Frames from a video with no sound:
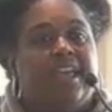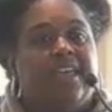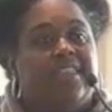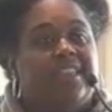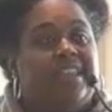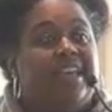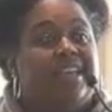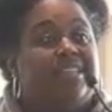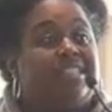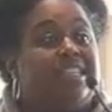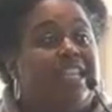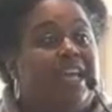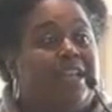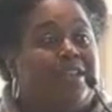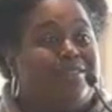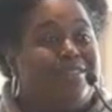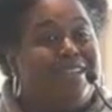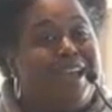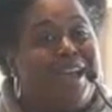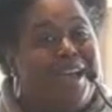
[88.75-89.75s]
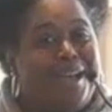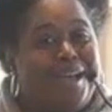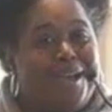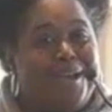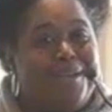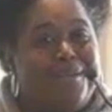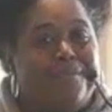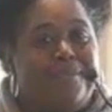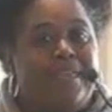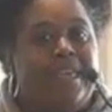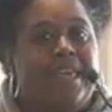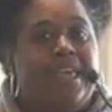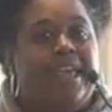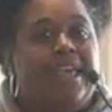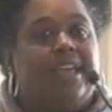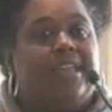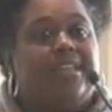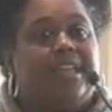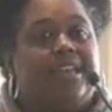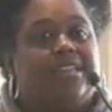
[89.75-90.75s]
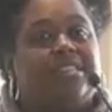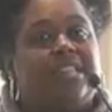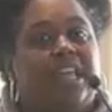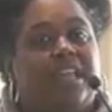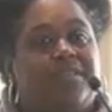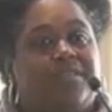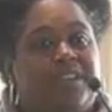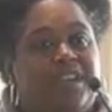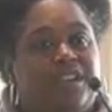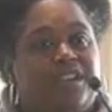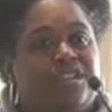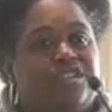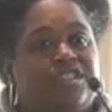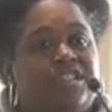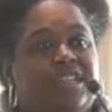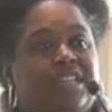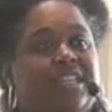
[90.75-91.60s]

That takes a lot of time, it takes a lot of energy,